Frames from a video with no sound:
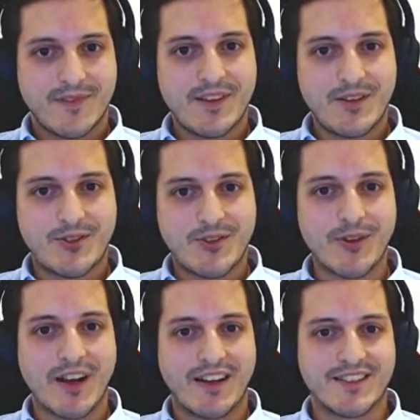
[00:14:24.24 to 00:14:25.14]
You
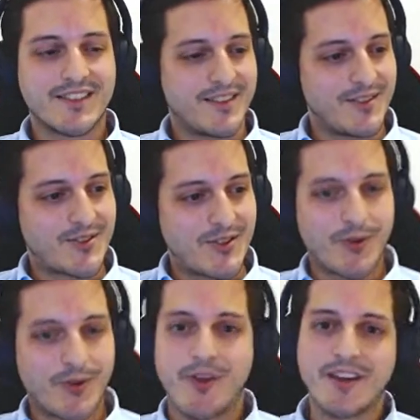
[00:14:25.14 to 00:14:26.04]
too, guys. You too.
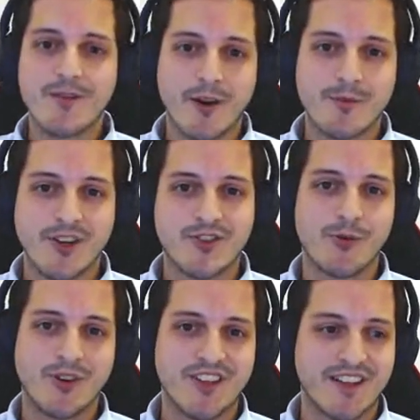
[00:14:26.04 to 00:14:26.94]
Thank you very
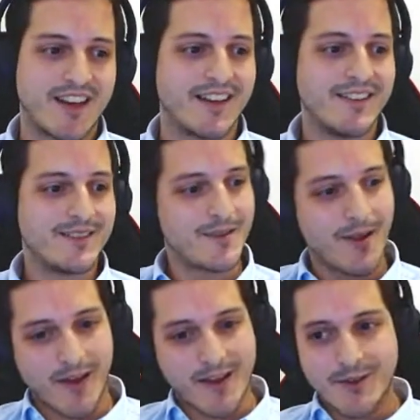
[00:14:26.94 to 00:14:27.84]
much. Once again,
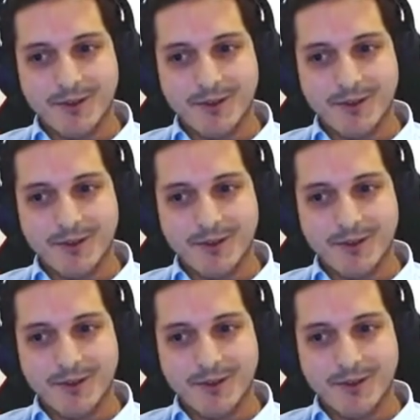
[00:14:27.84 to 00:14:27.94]
thank